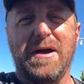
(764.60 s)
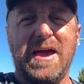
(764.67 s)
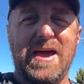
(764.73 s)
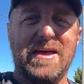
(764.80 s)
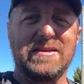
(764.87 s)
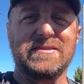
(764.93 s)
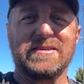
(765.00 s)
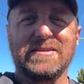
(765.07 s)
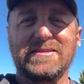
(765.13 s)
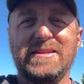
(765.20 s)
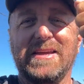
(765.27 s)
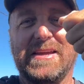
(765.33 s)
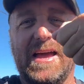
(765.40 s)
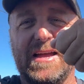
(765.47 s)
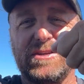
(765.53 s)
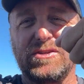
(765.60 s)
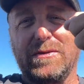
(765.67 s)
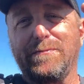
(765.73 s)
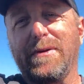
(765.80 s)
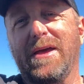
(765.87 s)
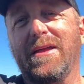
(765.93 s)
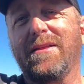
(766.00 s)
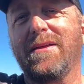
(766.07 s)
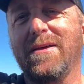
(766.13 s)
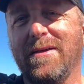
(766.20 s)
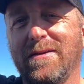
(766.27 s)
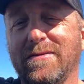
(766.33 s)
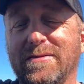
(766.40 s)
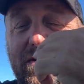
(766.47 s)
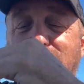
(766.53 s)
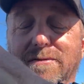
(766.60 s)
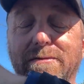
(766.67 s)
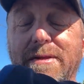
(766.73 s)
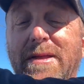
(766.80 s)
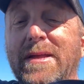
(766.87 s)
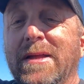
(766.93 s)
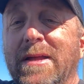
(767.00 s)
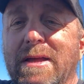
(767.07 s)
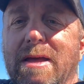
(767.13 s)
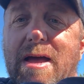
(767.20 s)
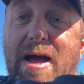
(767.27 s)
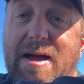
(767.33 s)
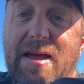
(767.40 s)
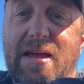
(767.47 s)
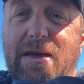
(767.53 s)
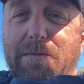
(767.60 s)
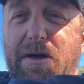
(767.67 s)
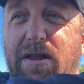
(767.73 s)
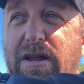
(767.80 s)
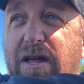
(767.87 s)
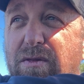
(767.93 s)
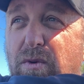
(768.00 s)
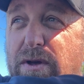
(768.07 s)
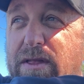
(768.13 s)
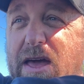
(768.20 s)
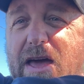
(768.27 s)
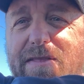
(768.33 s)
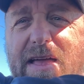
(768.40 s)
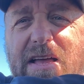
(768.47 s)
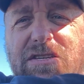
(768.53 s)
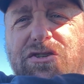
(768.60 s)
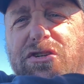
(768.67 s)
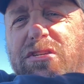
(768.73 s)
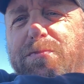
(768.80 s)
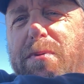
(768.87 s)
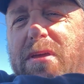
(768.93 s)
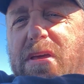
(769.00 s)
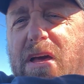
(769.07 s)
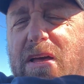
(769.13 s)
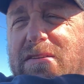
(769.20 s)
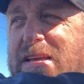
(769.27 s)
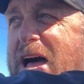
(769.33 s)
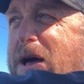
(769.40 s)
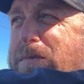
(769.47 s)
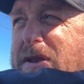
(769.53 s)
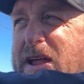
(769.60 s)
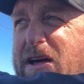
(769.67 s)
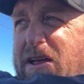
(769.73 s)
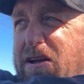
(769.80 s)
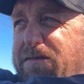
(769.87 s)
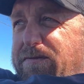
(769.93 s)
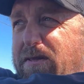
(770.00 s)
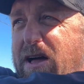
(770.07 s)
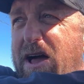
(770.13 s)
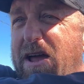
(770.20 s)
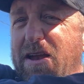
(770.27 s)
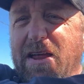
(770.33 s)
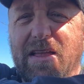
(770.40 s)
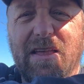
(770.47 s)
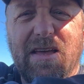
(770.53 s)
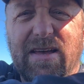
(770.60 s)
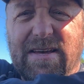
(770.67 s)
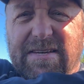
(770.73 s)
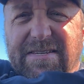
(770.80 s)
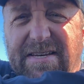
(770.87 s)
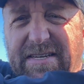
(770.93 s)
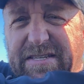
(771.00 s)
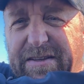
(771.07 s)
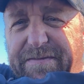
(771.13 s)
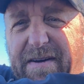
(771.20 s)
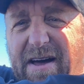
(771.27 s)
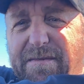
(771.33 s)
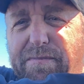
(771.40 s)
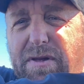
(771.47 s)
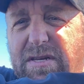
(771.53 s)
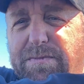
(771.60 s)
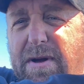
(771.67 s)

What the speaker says: I had is the stick actually bent. So I gotta get me another one, and that's just because I've been out here flying at 65 plus